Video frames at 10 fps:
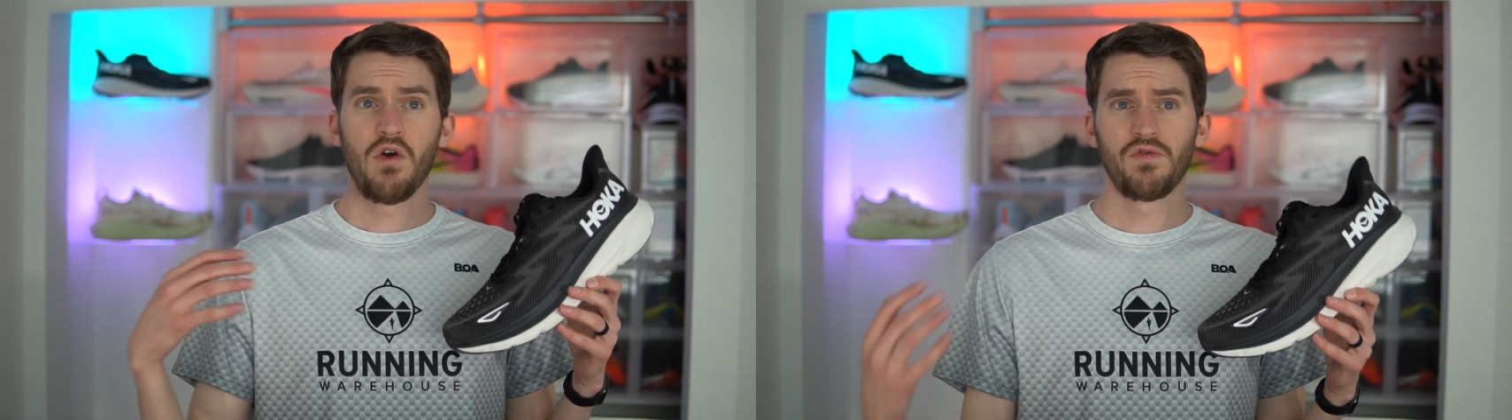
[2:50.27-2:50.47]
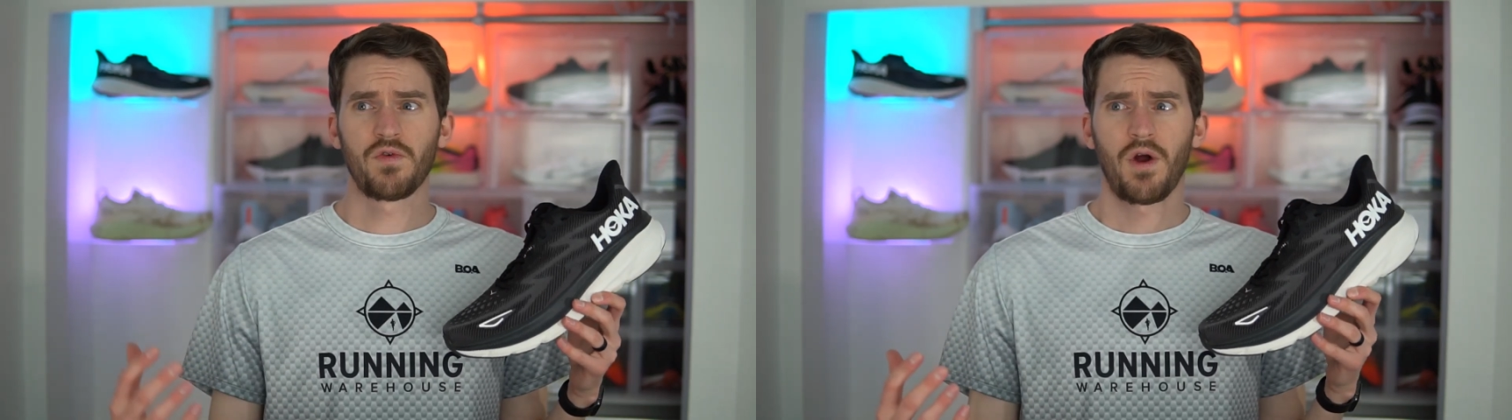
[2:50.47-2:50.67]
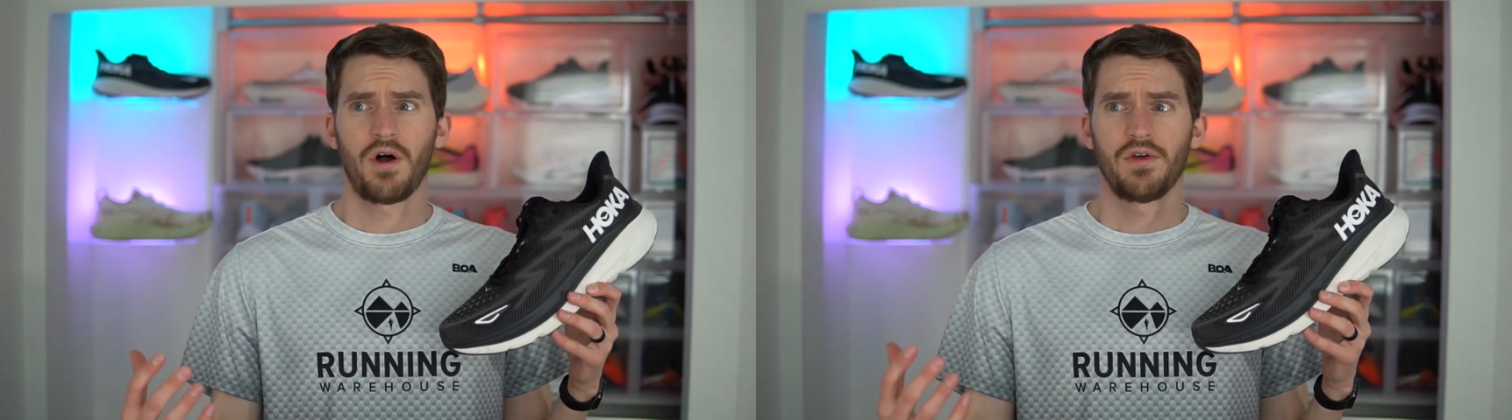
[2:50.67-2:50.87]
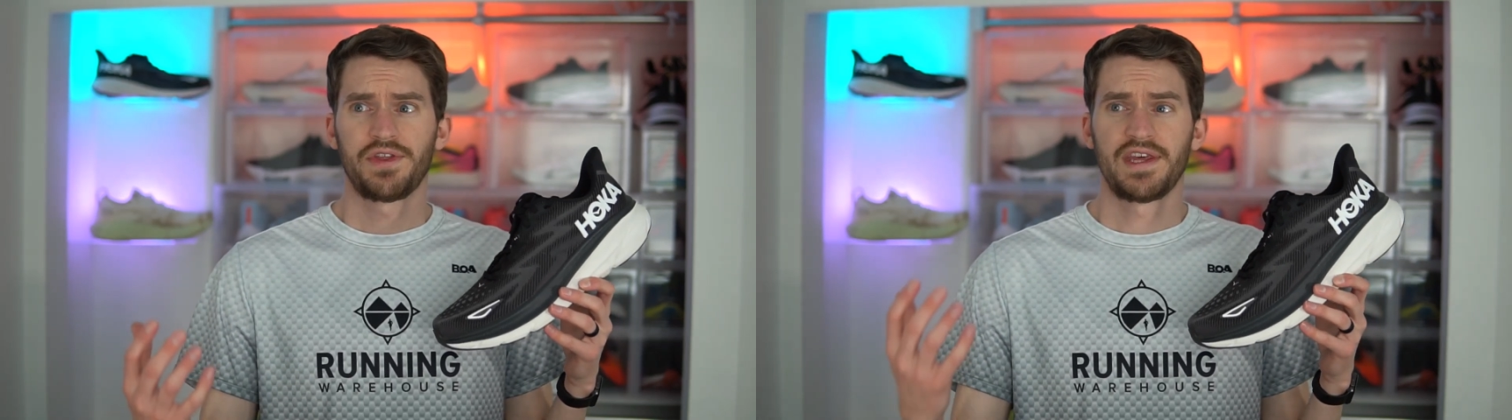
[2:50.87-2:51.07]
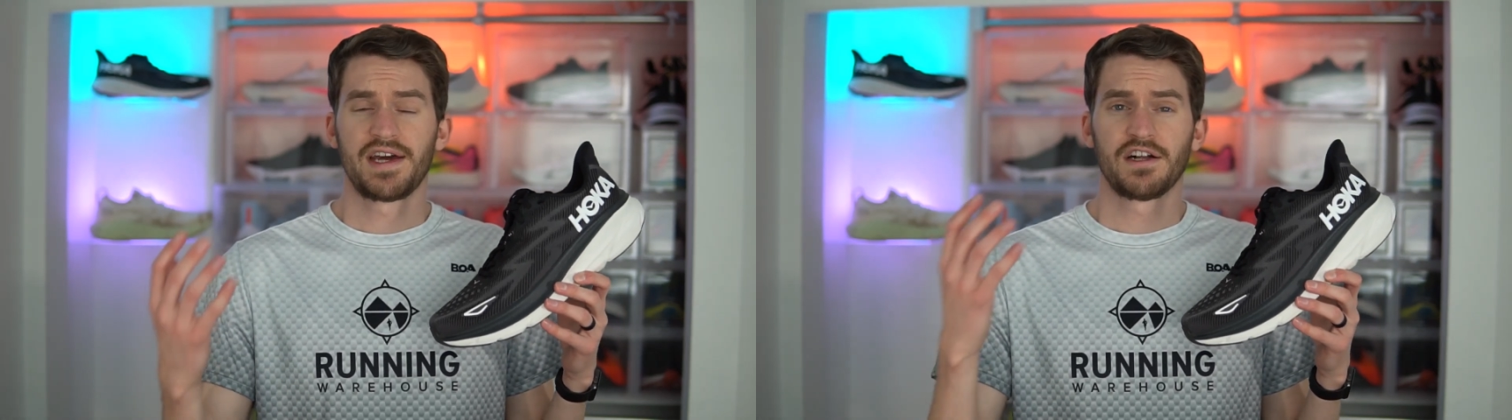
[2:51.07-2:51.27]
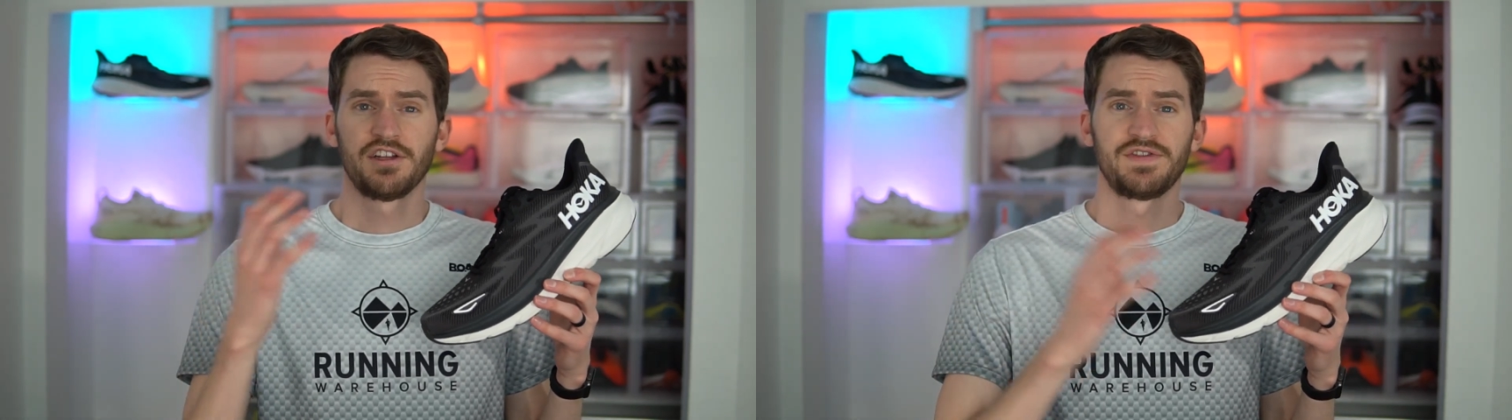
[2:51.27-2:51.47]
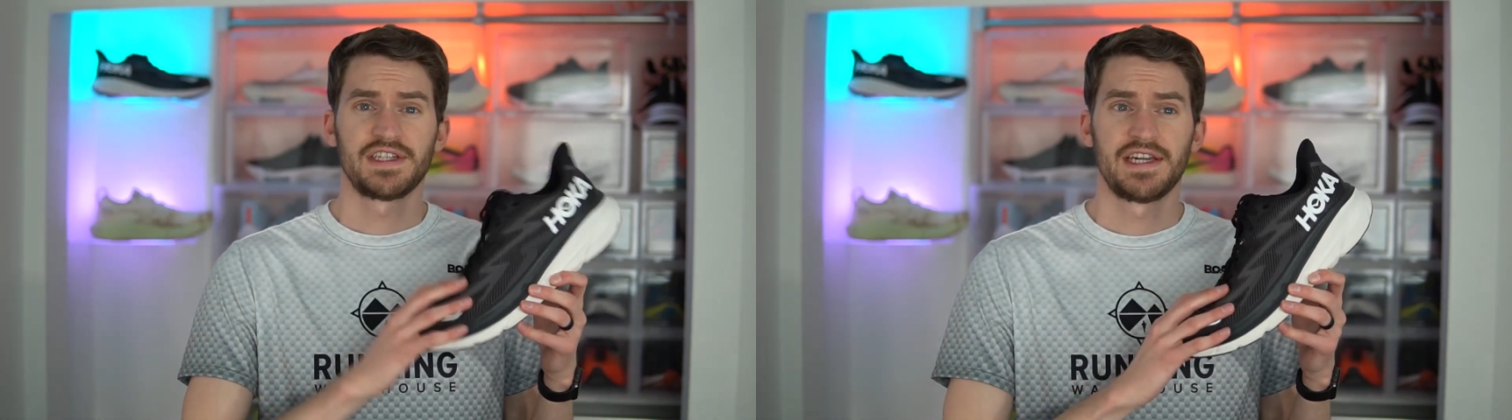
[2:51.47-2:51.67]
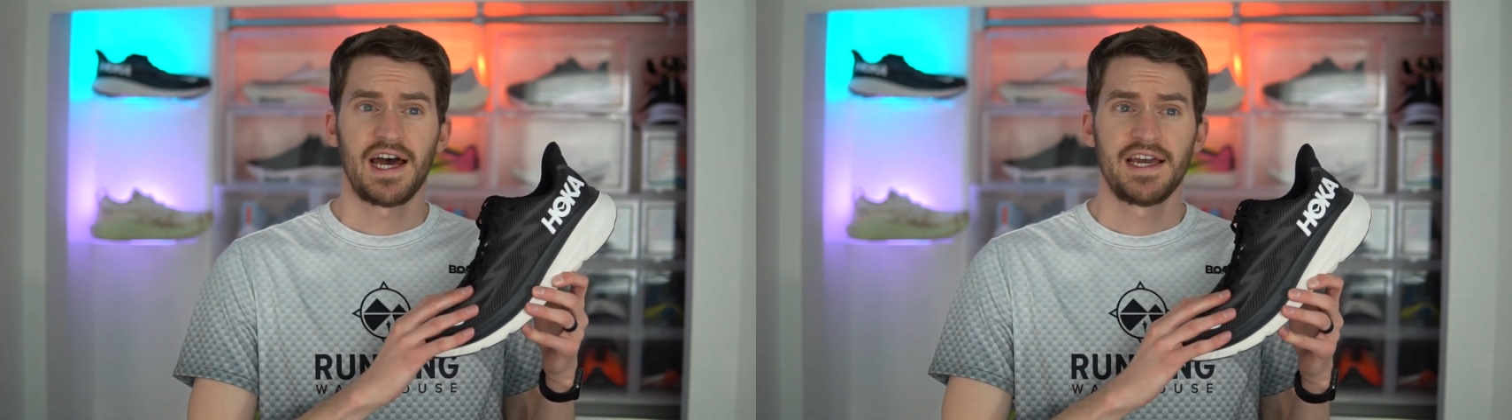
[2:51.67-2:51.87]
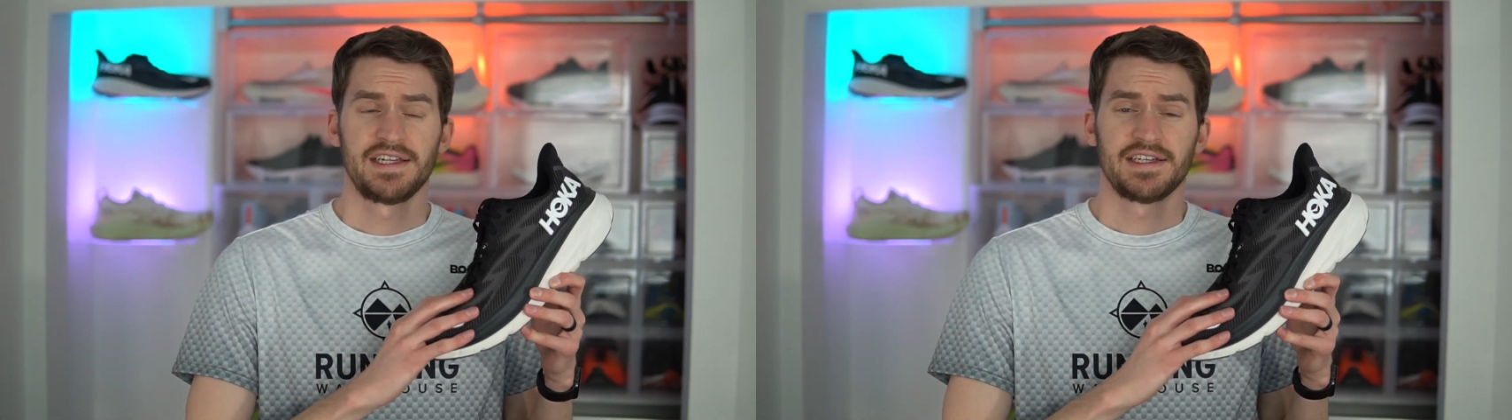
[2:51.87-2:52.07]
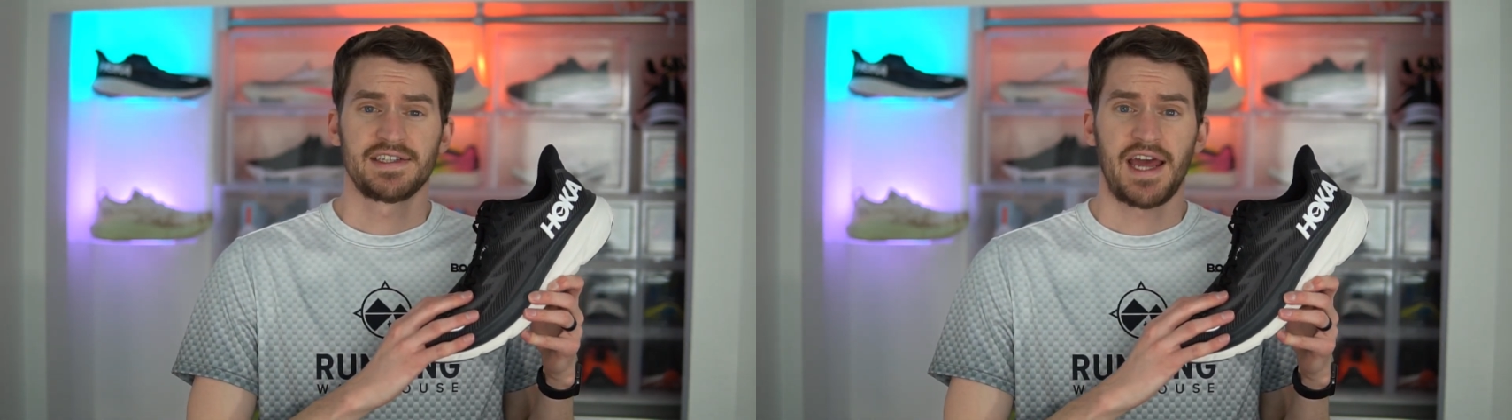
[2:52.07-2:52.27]
overall, the Clifton 9
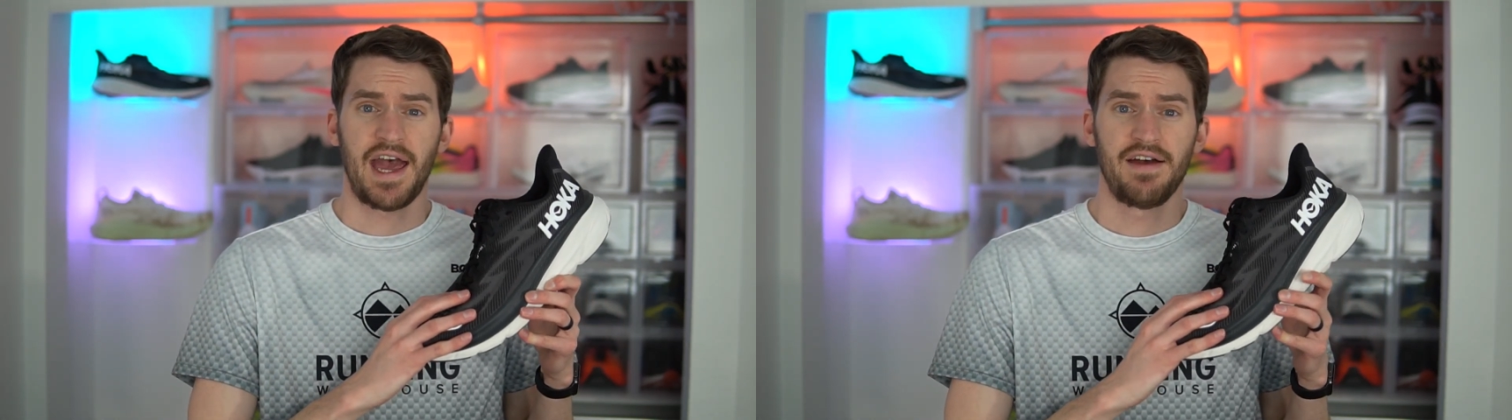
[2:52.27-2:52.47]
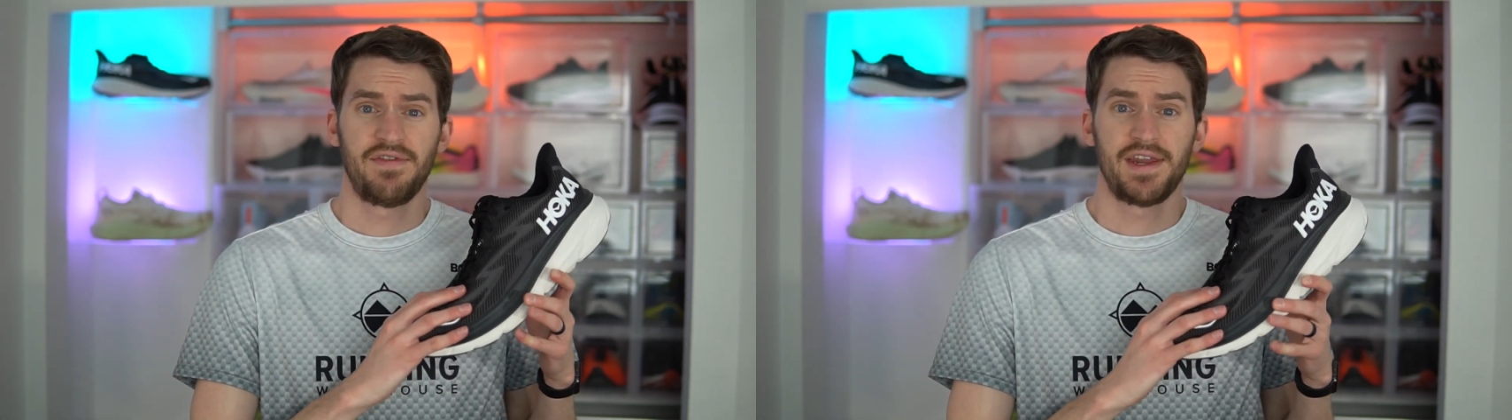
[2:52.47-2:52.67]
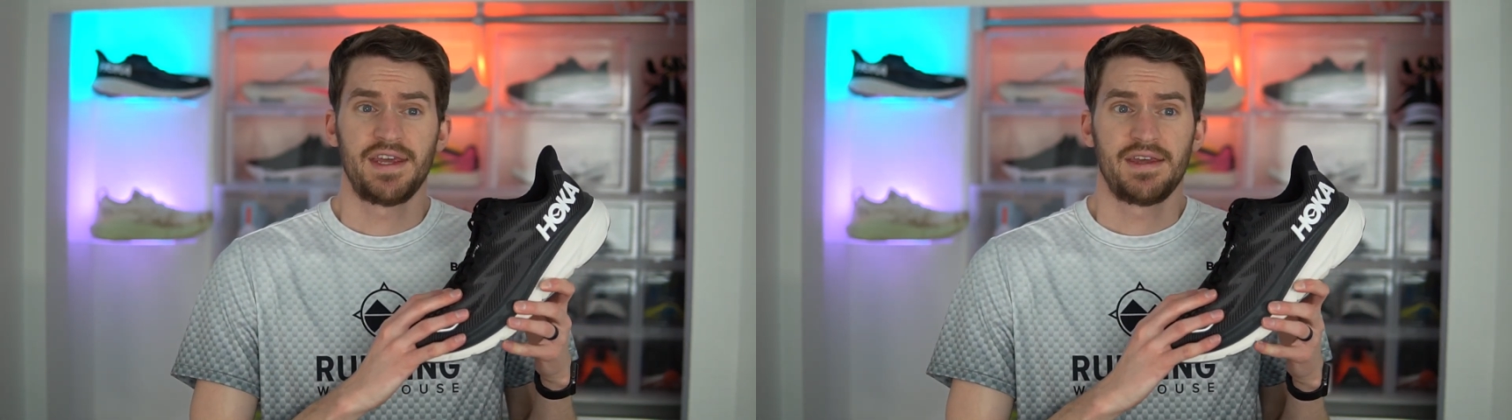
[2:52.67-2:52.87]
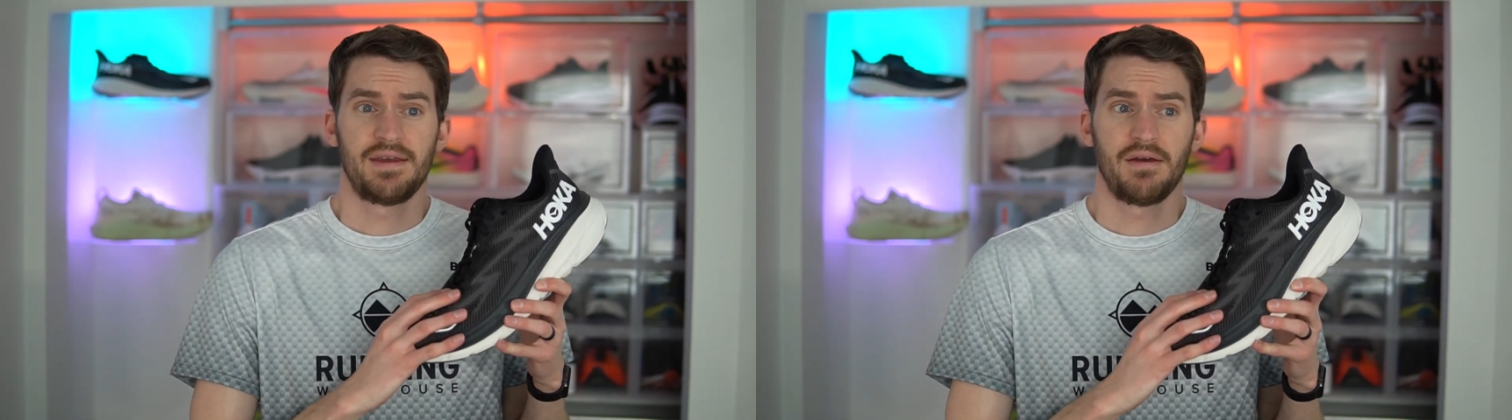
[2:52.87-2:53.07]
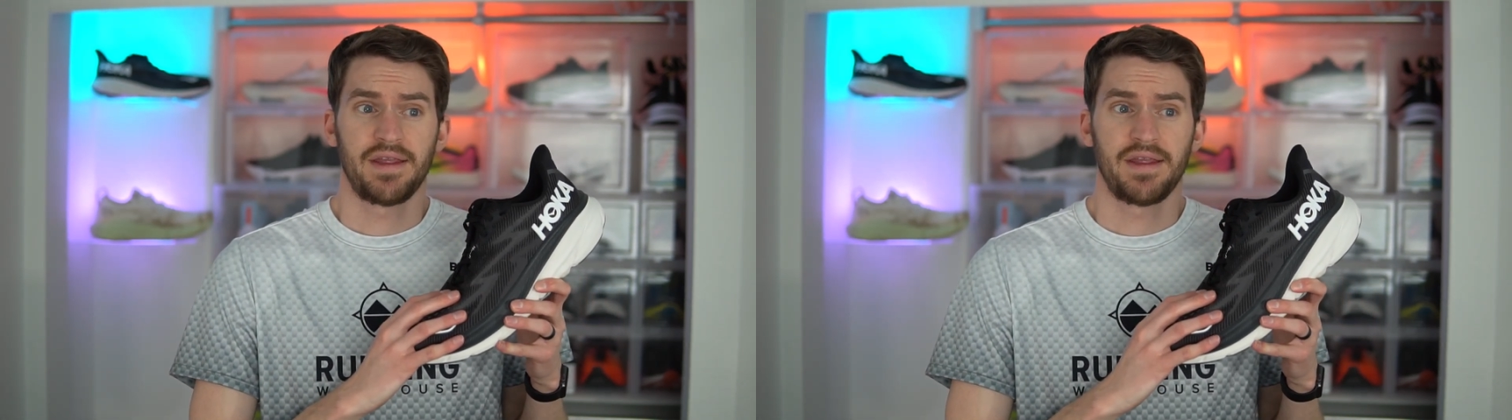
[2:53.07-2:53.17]
doesn't have any